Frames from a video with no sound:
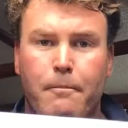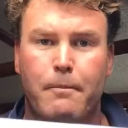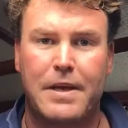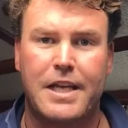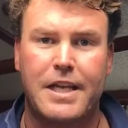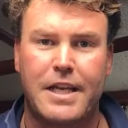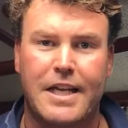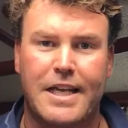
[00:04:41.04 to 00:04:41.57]

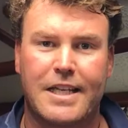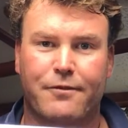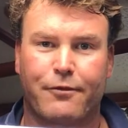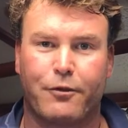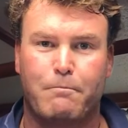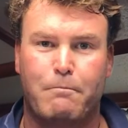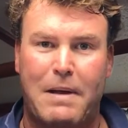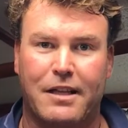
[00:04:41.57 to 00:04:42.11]
B is
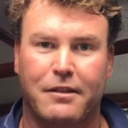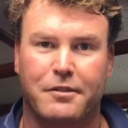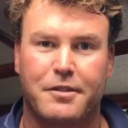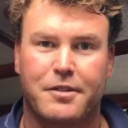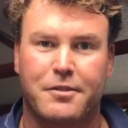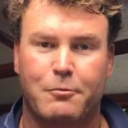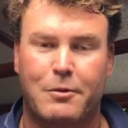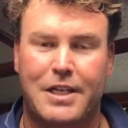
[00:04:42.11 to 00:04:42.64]
for
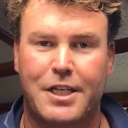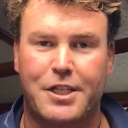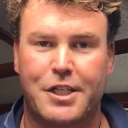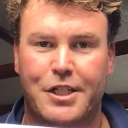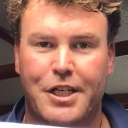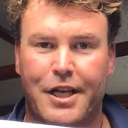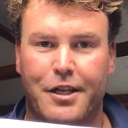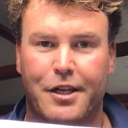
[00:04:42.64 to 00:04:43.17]
belts. We need to
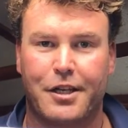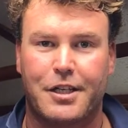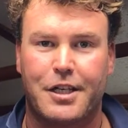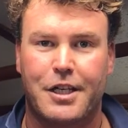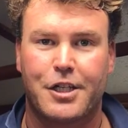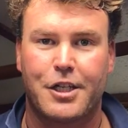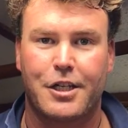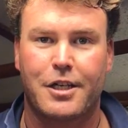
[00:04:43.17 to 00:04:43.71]
check the
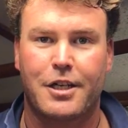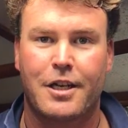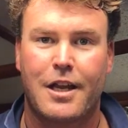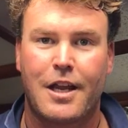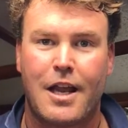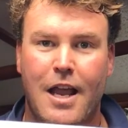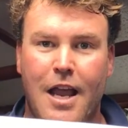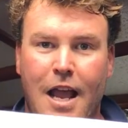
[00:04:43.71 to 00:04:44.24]
condition
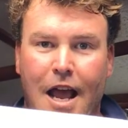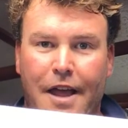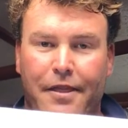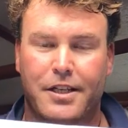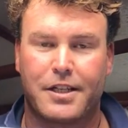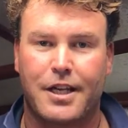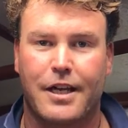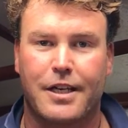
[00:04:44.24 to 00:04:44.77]
and the
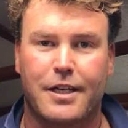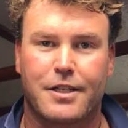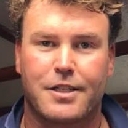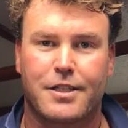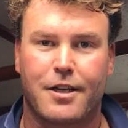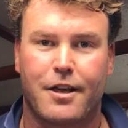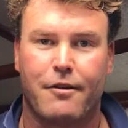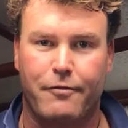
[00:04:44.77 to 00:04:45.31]

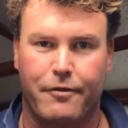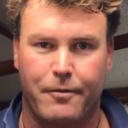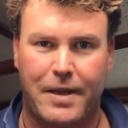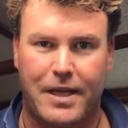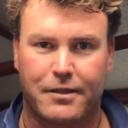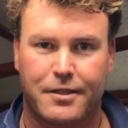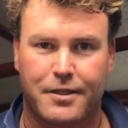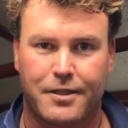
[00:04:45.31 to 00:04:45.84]
tightness of the
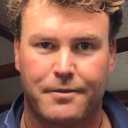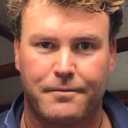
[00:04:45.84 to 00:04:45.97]
belts.